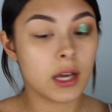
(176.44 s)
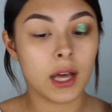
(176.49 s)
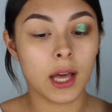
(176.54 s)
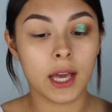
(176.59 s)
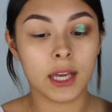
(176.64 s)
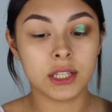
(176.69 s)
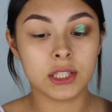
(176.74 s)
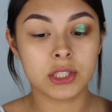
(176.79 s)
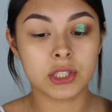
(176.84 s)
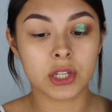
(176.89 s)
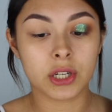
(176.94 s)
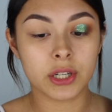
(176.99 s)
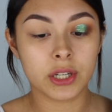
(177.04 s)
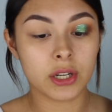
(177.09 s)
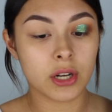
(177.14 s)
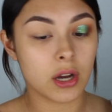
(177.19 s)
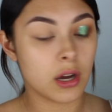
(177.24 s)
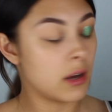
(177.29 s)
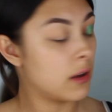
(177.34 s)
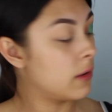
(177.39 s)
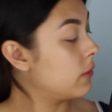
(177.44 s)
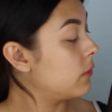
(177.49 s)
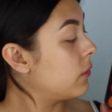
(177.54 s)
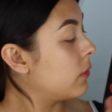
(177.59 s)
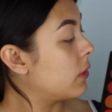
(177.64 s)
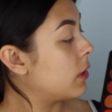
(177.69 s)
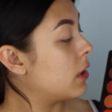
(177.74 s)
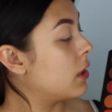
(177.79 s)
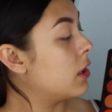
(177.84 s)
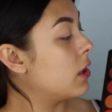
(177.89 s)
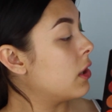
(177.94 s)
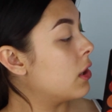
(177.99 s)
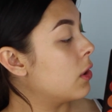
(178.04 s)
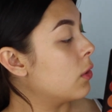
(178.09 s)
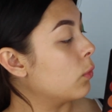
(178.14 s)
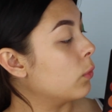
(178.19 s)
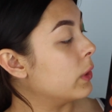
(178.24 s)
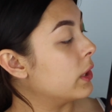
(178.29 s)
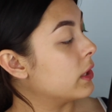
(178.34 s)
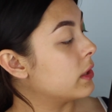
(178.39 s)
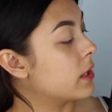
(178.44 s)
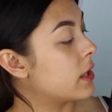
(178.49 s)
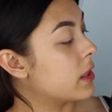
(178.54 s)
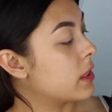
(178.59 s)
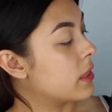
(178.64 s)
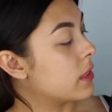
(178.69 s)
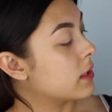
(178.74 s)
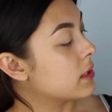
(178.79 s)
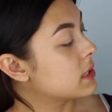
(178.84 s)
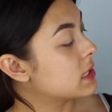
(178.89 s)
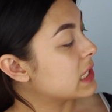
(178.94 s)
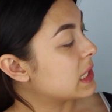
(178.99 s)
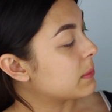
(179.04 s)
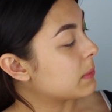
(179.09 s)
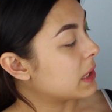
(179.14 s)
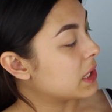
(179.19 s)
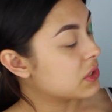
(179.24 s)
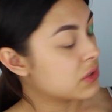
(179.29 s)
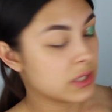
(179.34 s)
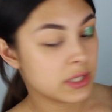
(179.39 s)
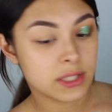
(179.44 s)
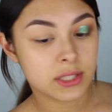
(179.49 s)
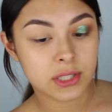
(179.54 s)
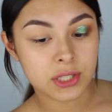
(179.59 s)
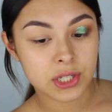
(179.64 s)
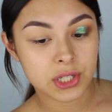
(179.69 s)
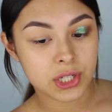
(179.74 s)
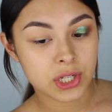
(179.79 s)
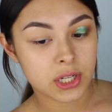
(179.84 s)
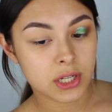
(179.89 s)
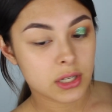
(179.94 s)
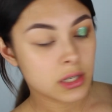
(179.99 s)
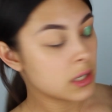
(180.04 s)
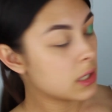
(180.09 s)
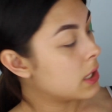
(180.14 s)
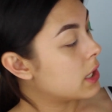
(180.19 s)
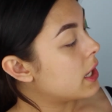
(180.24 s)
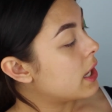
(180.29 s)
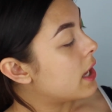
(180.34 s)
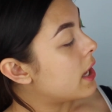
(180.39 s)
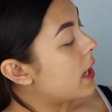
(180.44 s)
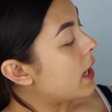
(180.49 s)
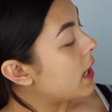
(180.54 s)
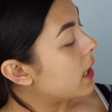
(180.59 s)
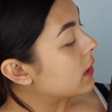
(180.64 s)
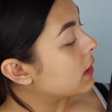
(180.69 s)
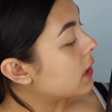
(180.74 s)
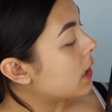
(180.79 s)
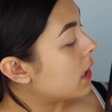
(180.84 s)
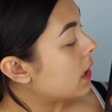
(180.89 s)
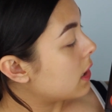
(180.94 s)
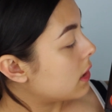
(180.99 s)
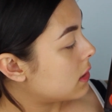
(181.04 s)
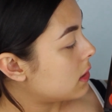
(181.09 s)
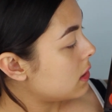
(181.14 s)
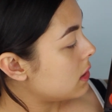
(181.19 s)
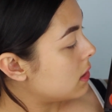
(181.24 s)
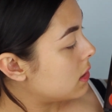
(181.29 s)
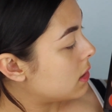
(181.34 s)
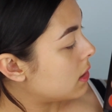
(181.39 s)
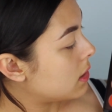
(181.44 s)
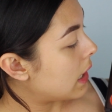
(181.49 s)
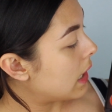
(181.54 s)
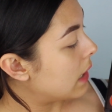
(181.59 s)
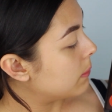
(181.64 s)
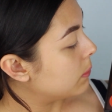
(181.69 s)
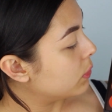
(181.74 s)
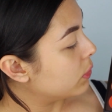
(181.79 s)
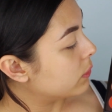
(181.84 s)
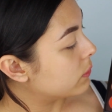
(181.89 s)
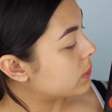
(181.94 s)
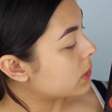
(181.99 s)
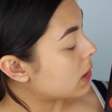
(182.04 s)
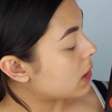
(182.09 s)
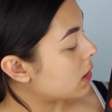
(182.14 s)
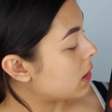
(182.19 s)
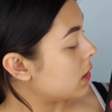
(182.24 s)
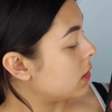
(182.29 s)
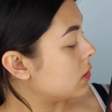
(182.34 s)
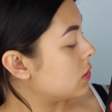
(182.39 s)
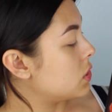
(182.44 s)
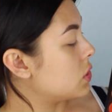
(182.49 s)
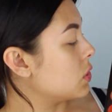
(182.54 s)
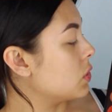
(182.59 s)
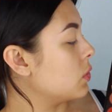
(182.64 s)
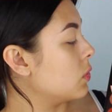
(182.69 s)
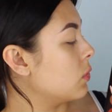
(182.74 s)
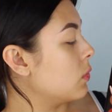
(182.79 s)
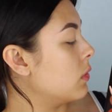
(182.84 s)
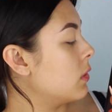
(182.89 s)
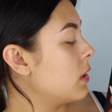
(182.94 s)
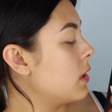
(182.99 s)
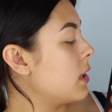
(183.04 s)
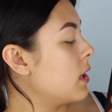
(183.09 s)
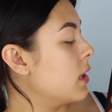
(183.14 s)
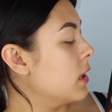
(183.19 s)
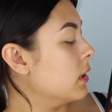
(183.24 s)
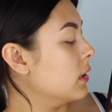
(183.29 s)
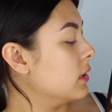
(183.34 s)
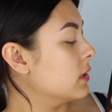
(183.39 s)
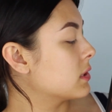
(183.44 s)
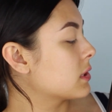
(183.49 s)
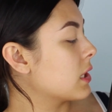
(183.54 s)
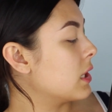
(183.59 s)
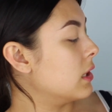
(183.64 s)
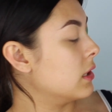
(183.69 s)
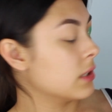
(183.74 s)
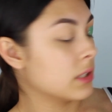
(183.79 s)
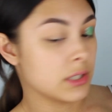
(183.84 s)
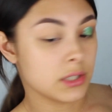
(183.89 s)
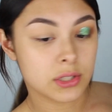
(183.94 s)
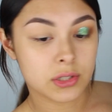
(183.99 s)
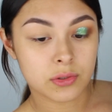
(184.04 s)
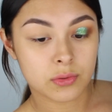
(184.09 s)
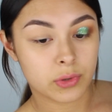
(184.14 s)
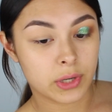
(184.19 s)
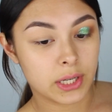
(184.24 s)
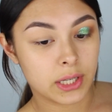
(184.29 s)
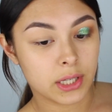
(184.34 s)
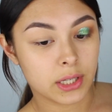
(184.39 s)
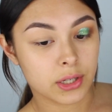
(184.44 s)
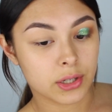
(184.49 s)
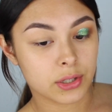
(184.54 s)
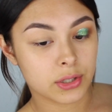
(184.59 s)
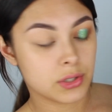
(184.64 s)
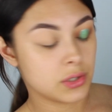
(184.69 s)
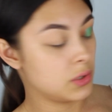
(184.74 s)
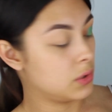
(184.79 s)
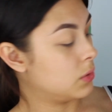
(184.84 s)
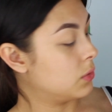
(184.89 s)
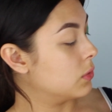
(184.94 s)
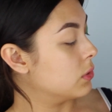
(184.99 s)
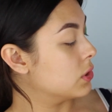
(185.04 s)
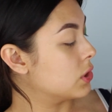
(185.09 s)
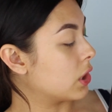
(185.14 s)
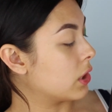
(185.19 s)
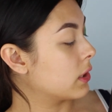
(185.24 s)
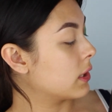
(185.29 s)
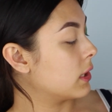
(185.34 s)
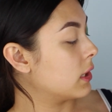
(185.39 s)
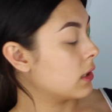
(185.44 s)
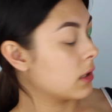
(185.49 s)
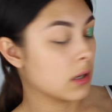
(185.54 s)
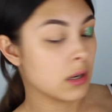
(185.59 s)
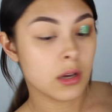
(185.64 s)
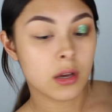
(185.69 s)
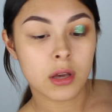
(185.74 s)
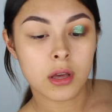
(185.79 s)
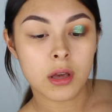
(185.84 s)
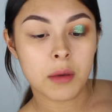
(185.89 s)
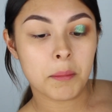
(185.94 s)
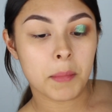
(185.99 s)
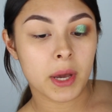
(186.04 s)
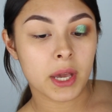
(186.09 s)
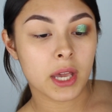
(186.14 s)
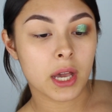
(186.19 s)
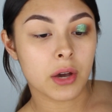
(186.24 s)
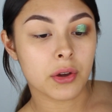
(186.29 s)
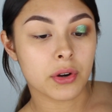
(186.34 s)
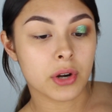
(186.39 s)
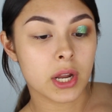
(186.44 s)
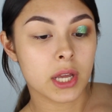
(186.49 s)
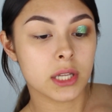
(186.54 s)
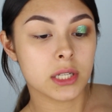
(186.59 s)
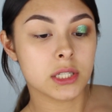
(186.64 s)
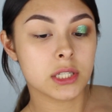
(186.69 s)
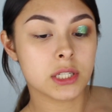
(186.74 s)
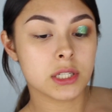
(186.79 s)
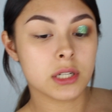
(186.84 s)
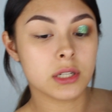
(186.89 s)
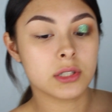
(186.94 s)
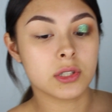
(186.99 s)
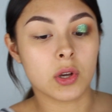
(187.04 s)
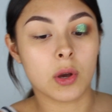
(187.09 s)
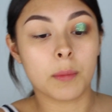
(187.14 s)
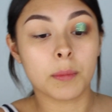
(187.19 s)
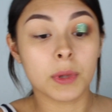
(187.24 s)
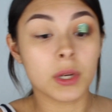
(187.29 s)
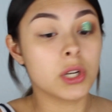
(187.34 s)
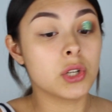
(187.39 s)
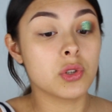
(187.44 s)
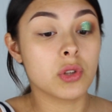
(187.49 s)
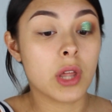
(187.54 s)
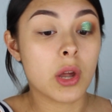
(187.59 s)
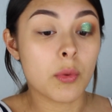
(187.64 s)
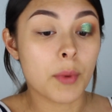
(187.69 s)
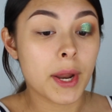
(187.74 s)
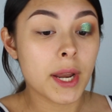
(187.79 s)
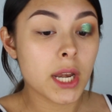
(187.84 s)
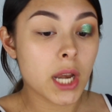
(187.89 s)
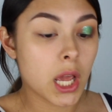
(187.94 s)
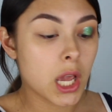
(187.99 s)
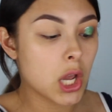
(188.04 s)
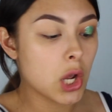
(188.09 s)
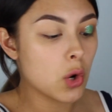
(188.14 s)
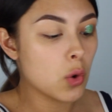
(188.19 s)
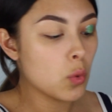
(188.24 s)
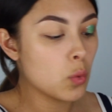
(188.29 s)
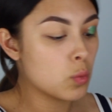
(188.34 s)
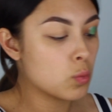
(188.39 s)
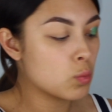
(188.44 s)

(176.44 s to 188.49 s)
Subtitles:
I started off with this in my transition, and then I moved on to these colors right here to darken my outer edge. So I'm gonna do that right now.